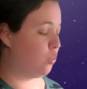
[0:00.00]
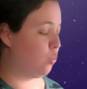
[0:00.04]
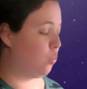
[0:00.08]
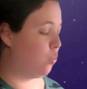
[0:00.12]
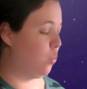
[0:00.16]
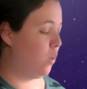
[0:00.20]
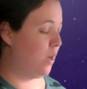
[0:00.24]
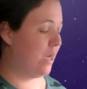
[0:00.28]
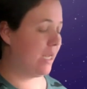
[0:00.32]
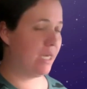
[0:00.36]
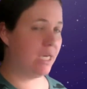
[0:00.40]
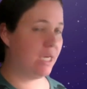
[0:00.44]

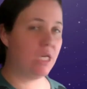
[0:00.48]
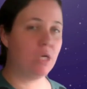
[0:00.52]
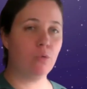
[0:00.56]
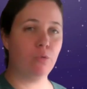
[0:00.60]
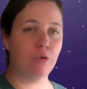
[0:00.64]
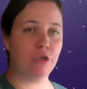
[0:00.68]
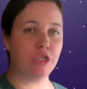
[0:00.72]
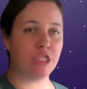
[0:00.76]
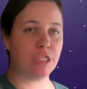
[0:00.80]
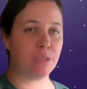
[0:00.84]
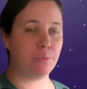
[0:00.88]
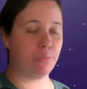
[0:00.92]
1,
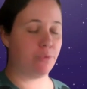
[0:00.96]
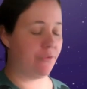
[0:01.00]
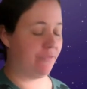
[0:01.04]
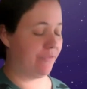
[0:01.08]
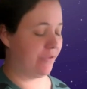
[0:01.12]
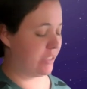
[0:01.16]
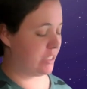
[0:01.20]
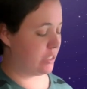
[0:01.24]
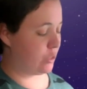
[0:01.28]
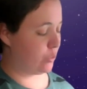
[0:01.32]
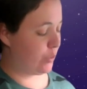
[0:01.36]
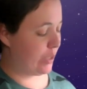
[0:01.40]
which is a
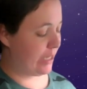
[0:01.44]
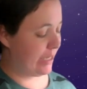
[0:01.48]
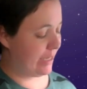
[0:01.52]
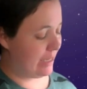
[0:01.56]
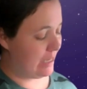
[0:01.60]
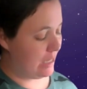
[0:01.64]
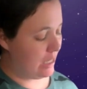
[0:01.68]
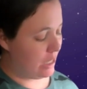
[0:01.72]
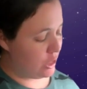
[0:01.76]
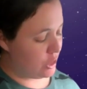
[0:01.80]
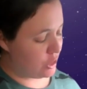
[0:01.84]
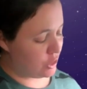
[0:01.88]
perfect square.
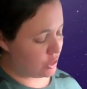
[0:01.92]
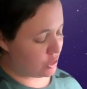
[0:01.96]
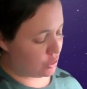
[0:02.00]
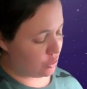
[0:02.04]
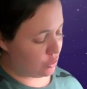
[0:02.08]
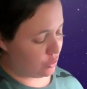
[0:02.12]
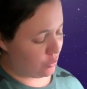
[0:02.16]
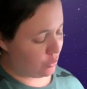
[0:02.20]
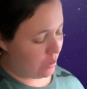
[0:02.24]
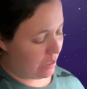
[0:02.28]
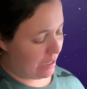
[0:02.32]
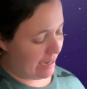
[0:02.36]

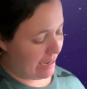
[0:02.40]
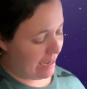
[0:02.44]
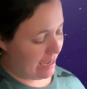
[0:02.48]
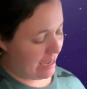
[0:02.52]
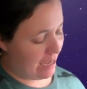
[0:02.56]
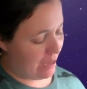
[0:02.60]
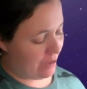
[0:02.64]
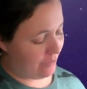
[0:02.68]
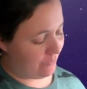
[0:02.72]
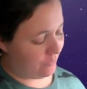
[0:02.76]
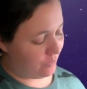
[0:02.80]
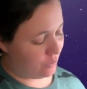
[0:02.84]
So I
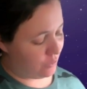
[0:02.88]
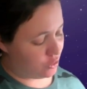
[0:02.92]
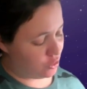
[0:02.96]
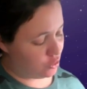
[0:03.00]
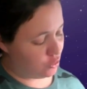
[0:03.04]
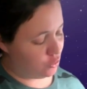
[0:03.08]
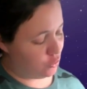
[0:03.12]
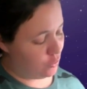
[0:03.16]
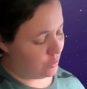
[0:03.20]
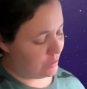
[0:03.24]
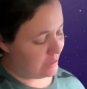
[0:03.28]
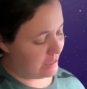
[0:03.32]
have
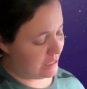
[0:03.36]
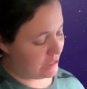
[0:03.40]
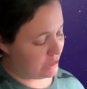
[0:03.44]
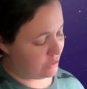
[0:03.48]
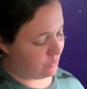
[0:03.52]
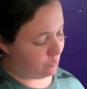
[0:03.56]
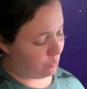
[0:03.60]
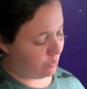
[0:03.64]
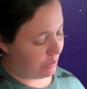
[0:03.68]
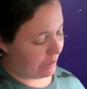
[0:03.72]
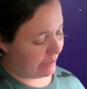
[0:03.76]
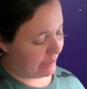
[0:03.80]
two sets
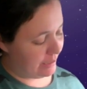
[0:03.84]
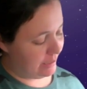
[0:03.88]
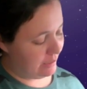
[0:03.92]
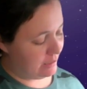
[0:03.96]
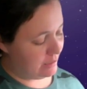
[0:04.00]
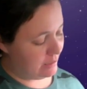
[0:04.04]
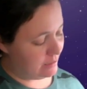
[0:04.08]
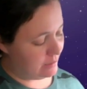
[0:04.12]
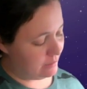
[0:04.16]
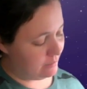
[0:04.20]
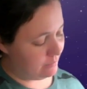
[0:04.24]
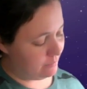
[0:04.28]
of
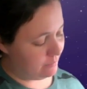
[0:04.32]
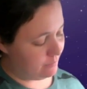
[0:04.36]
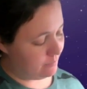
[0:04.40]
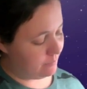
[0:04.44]
brackets.